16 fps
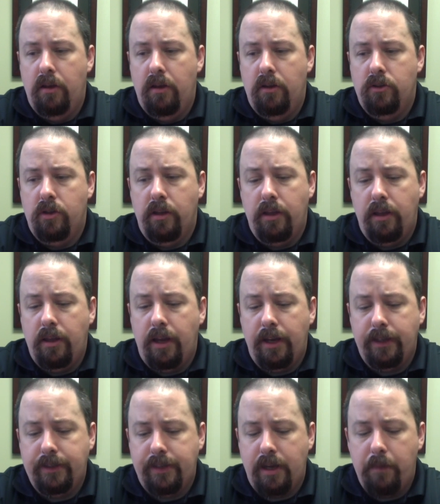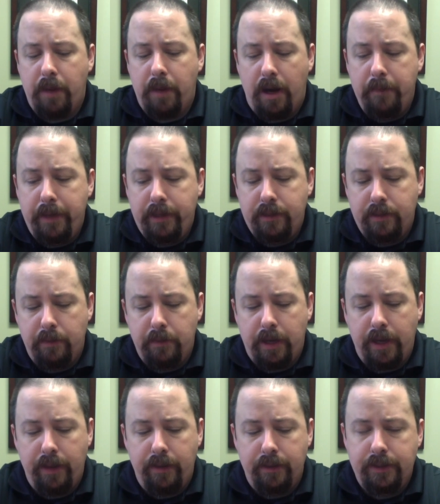So then the next time that I meet
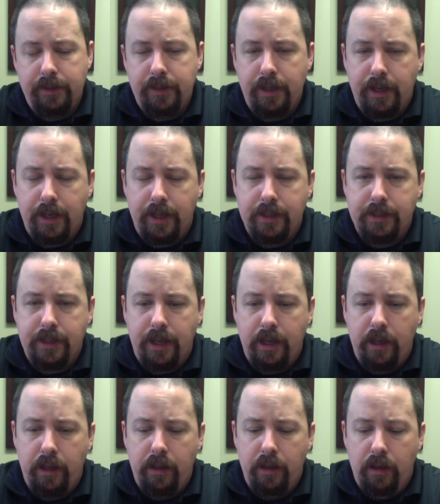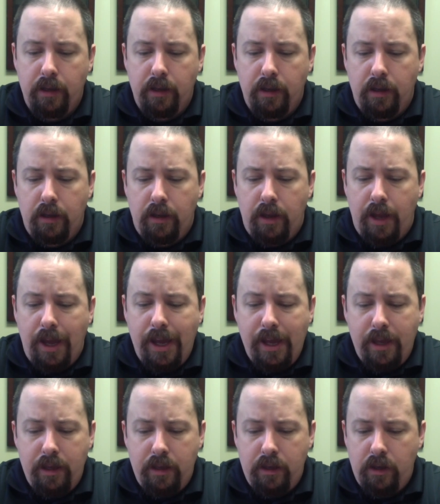somebody that's sick, I say,
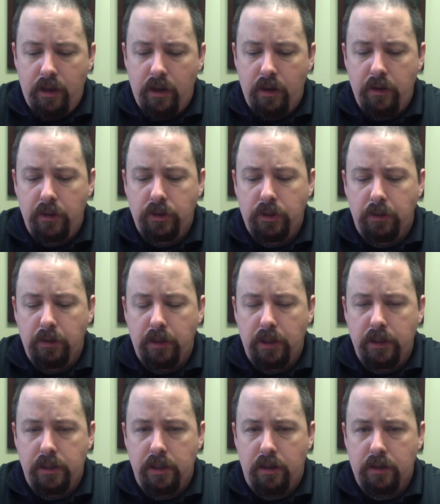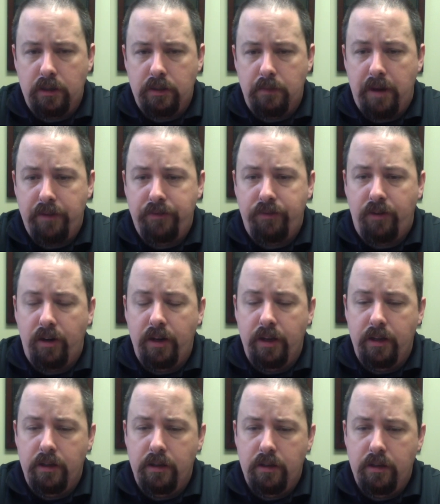hey, you know, you should really talk to my
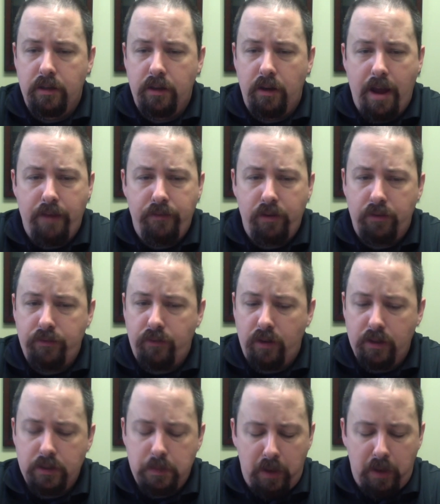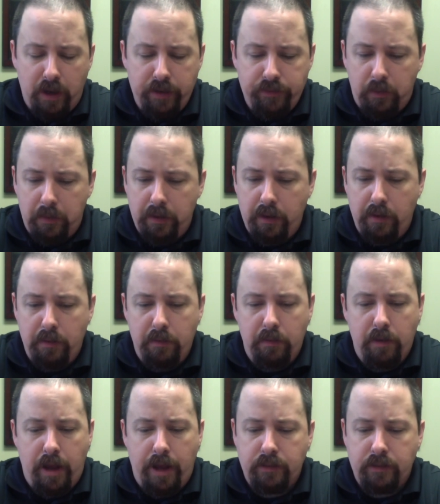friend. You know, have your friends pray for
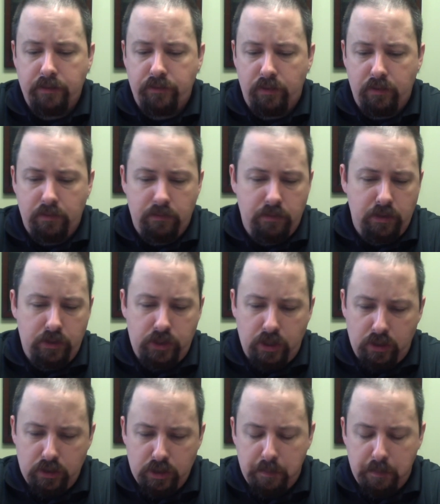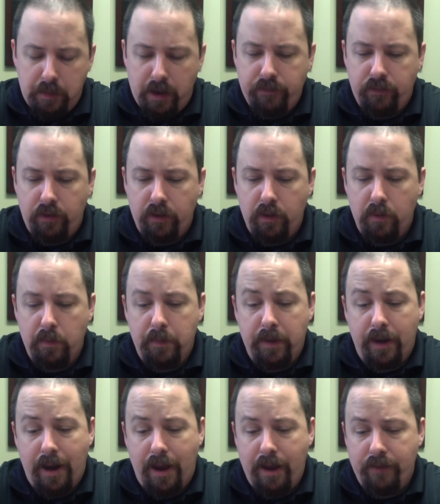you, ask for the church to pray for you.
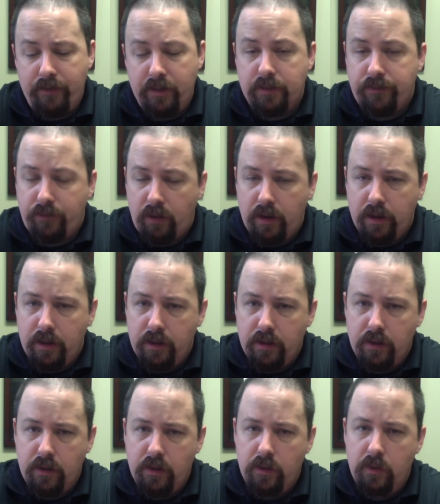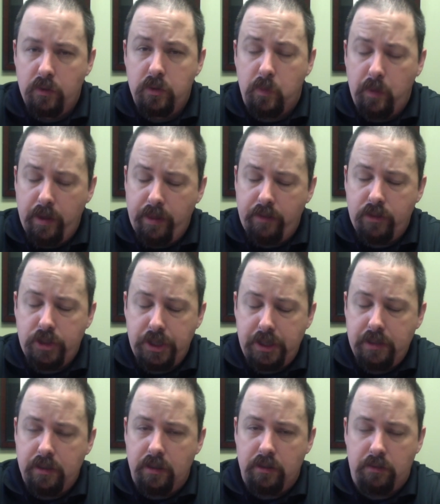But I have this friend who's with
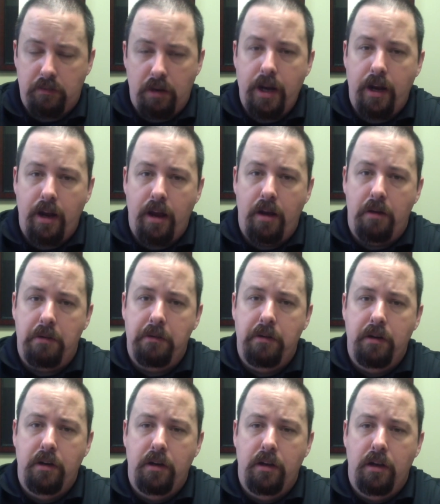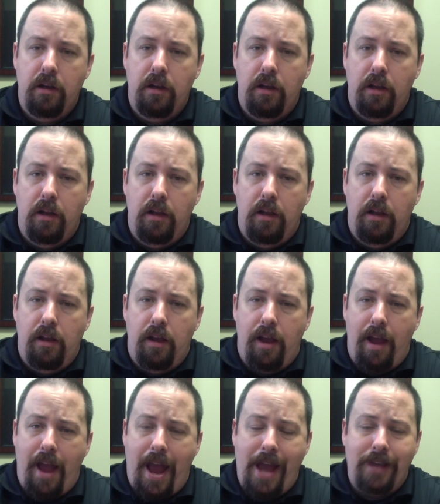Jesus right now.
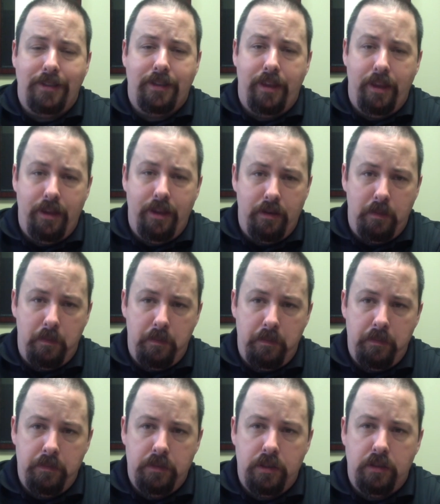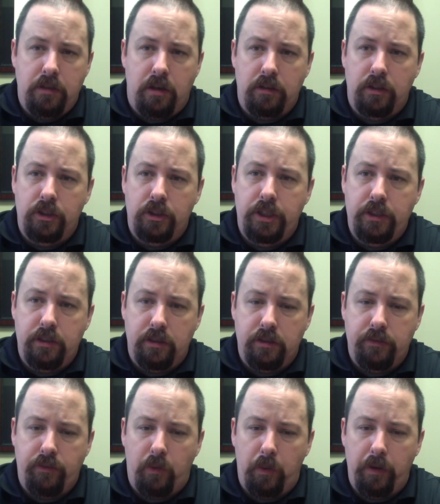Ask them to talk to Jesus
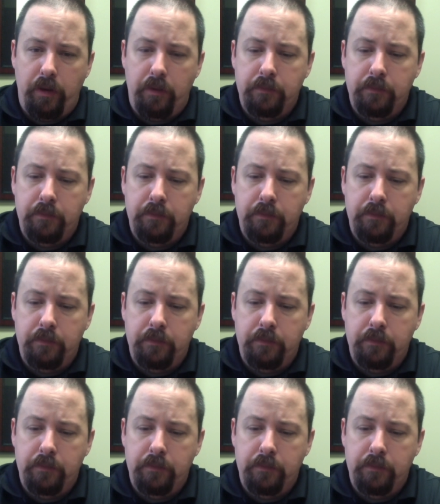for you.